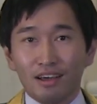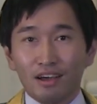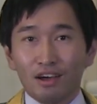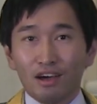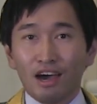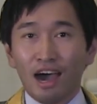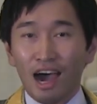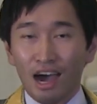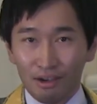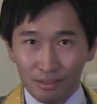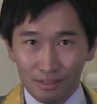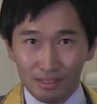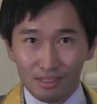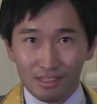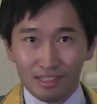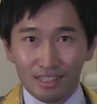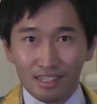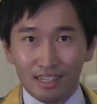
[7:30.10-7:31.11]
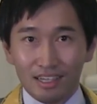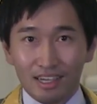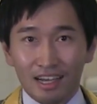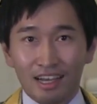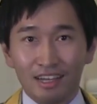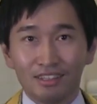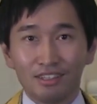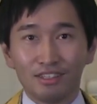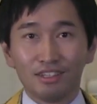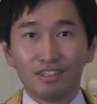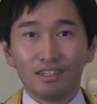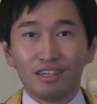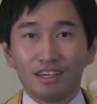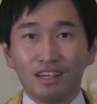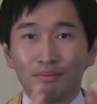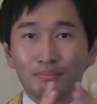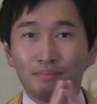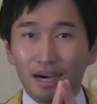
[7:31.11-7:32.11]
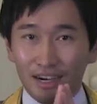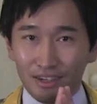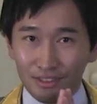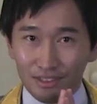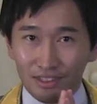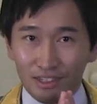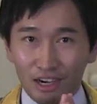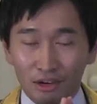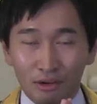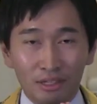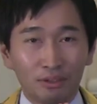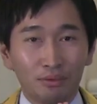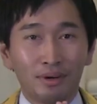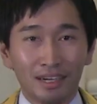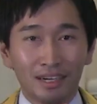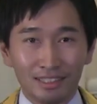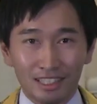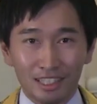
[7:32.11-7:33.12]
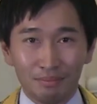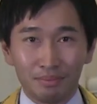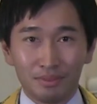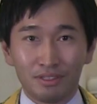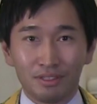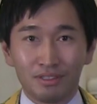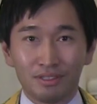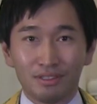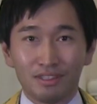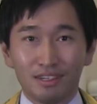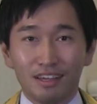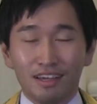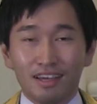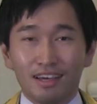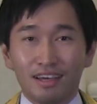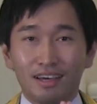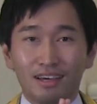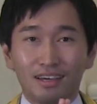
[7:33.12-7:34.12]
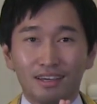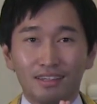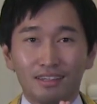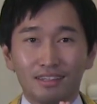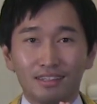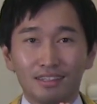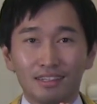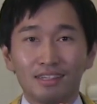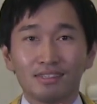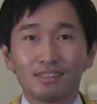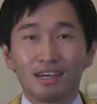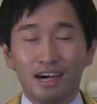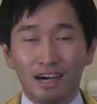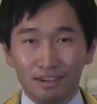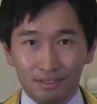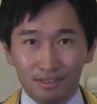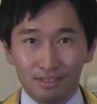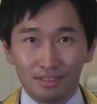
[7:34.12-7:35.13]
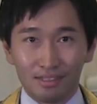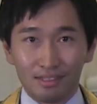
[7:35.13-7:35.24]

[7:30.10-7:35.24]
house and bow and worship to uh, his house.